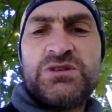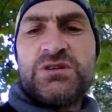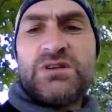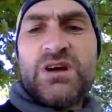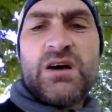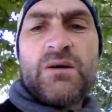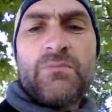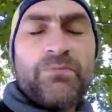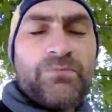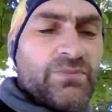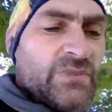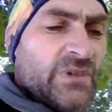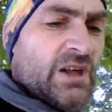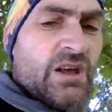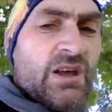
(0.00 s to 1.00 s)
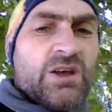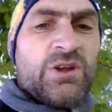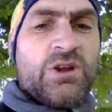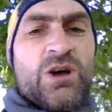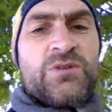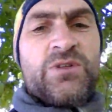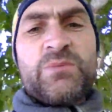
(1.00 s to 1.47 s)
and um, you
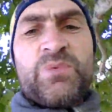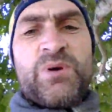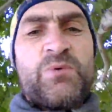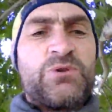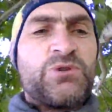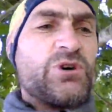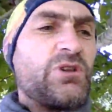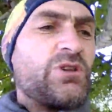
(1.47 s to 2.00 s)
know, I think people a